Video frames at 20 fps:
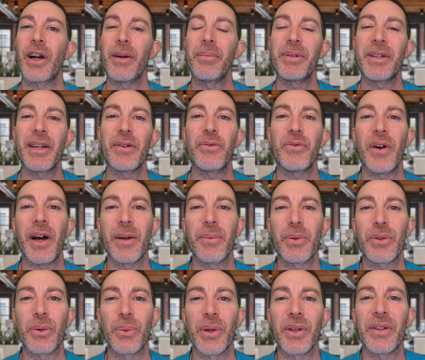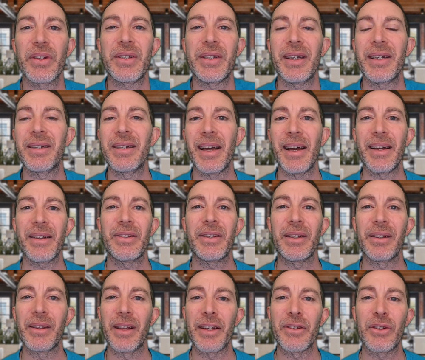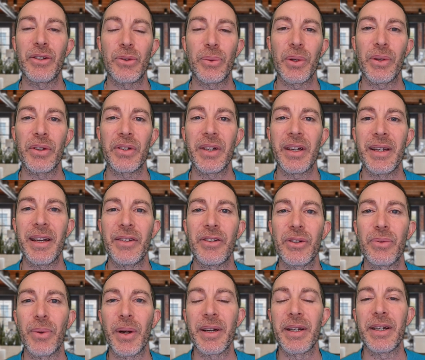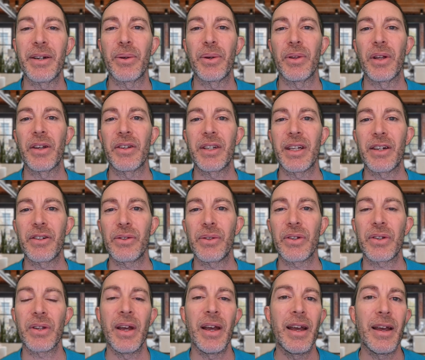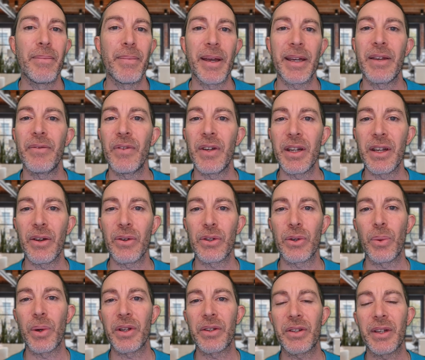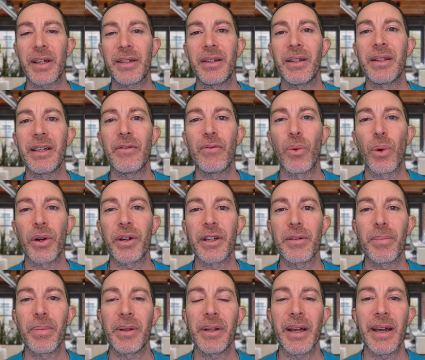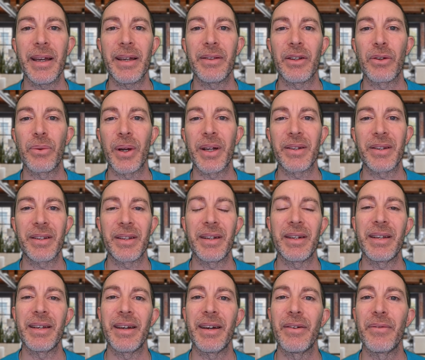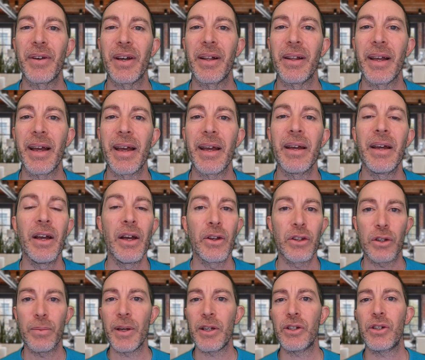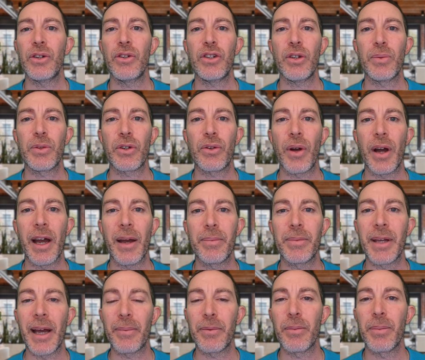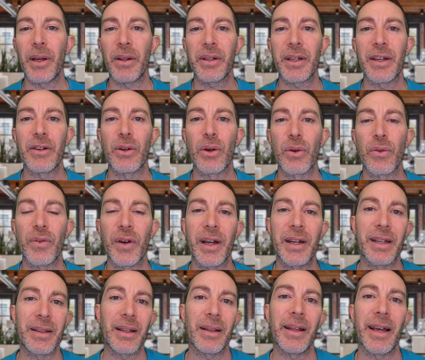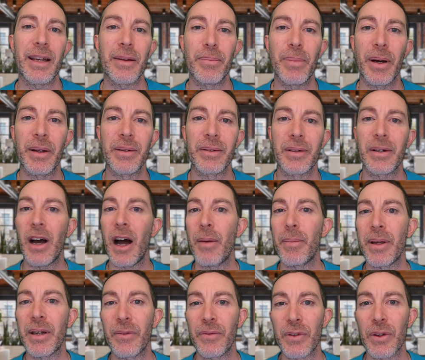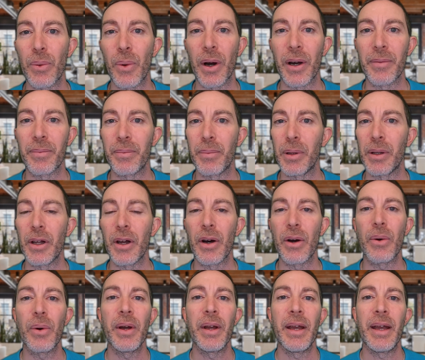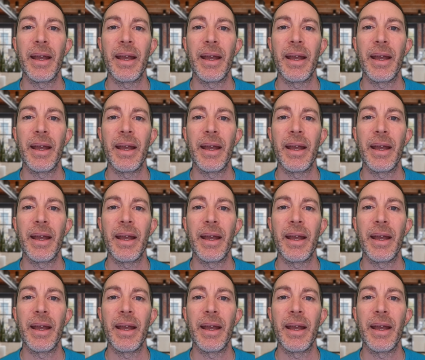I'm Dave Fine with the Real Estate Dads, a licensed real estate agent right here in Los Angeles, making videos of what it's like to live, work, and play in the great city of LA. So make sure you subscribe, tap the bell to get notified, hit the like button, comment if you want below.